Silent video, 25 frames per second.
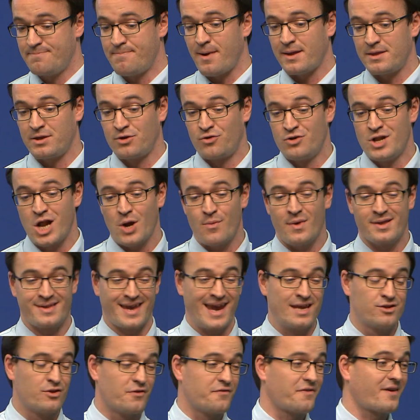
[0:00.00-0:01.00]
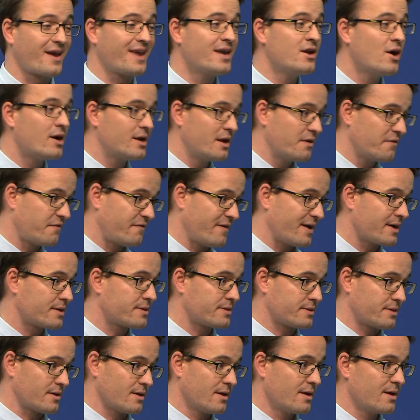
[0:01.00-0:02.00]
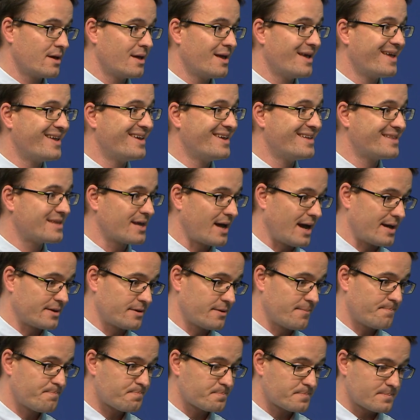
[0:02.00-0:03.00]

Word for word: in particular, what kind of real effects it had.